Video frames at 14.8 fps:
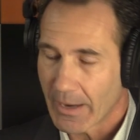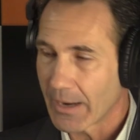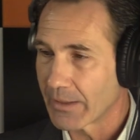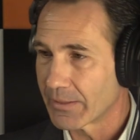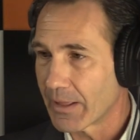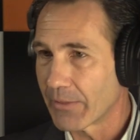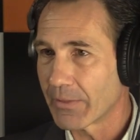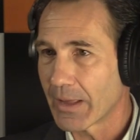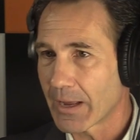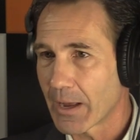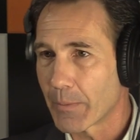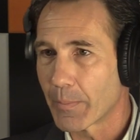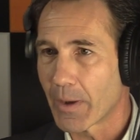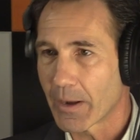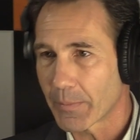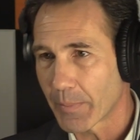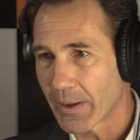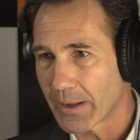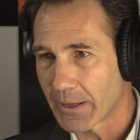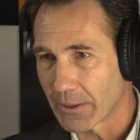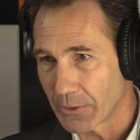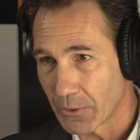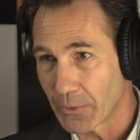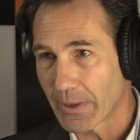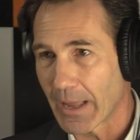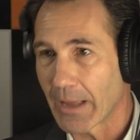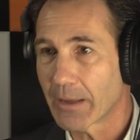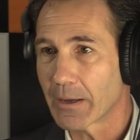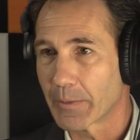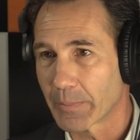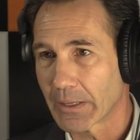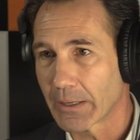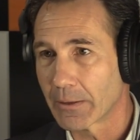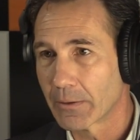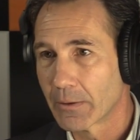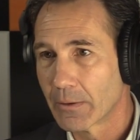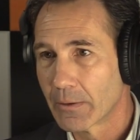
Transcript: And then they got bought by a UK company.